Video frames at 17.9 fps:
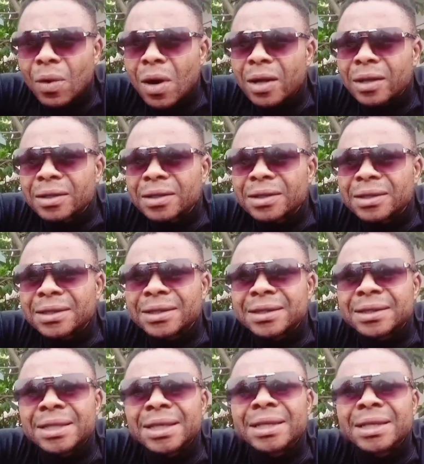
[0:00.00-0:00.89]
well,
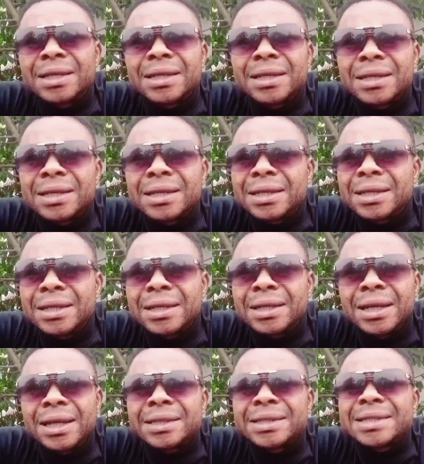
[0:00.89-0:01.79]

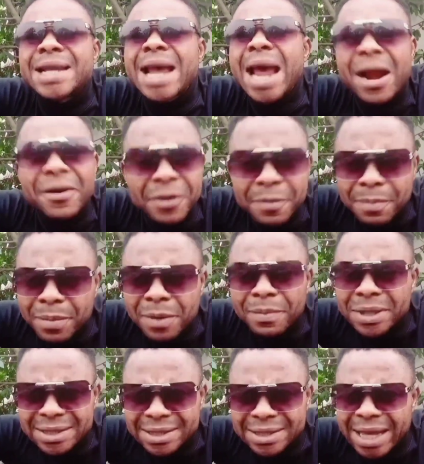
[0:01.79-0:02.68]
a
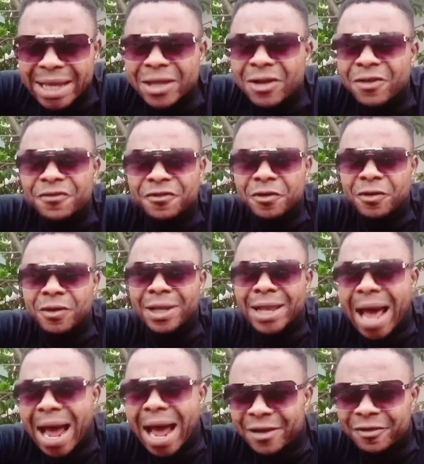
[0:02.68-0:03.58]
terrible mistake of your
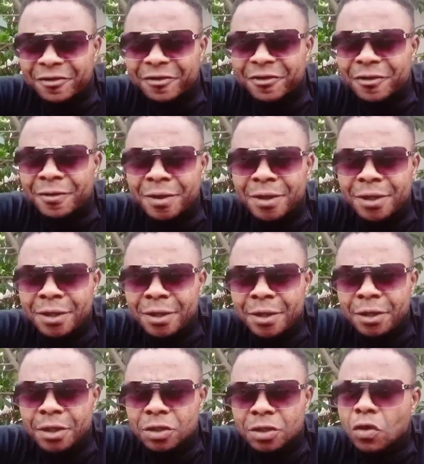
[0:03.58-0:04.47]
life.
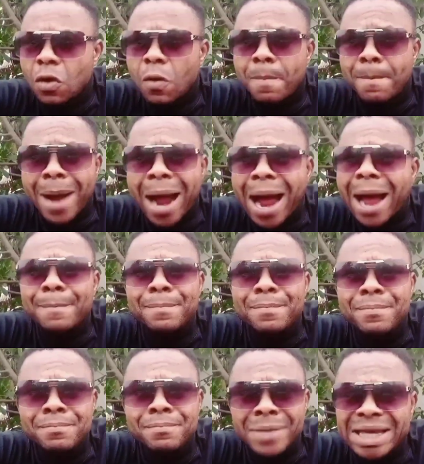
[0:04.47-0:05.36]
So by
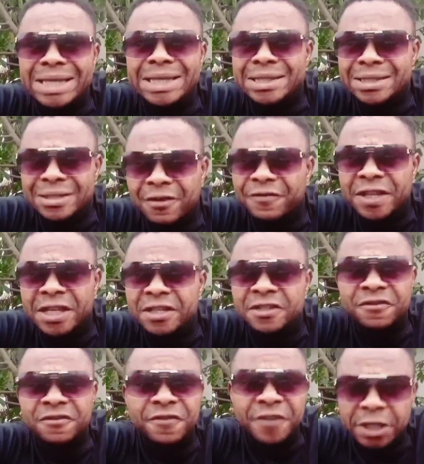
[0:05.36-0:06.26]
means of
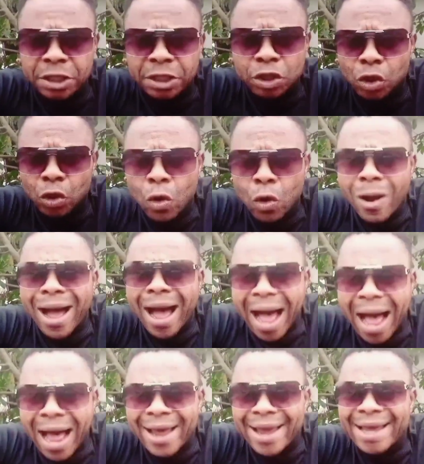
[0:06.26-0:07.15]
this video,
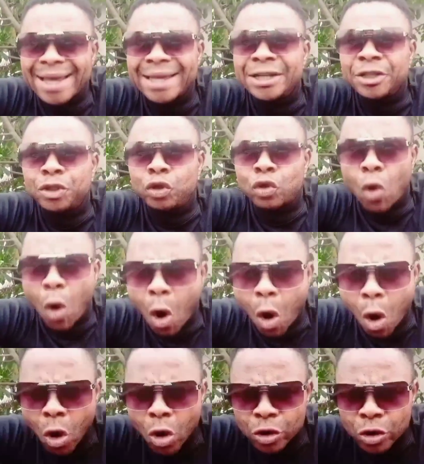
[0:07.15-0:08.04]
I
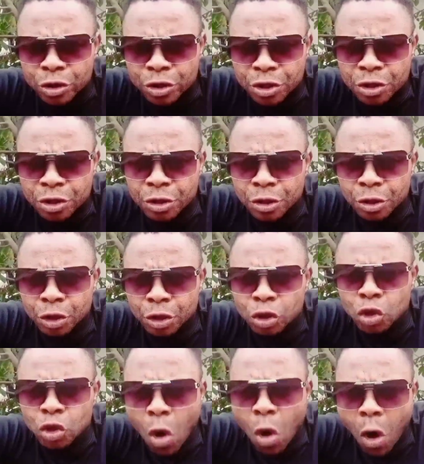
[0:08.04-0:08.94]
endorse
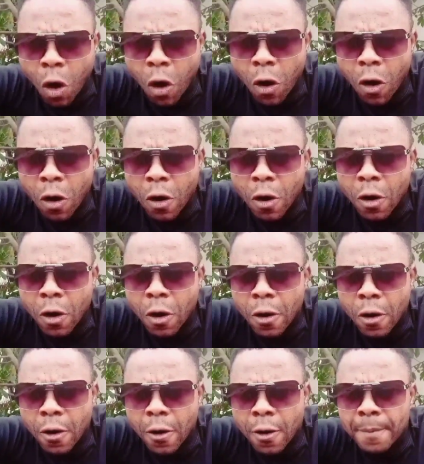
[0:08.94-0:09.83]
your
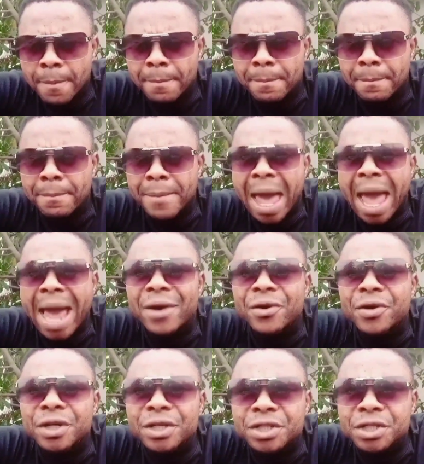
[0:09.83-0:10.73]

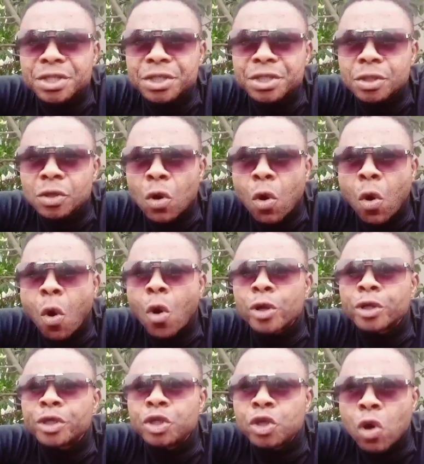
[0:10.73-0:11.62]
marriage
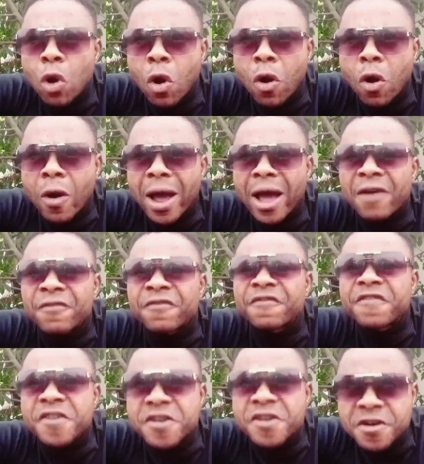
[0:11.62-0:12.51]
or your
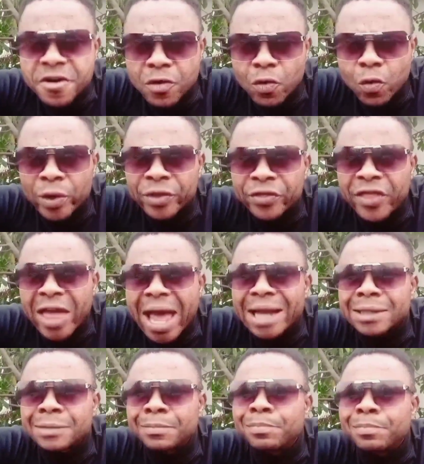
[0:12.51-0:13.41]
affair with
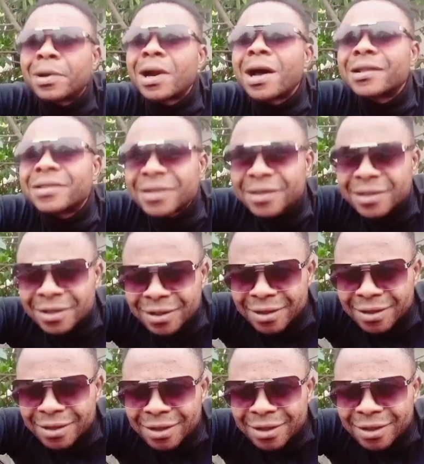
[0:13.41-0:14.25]
that brother.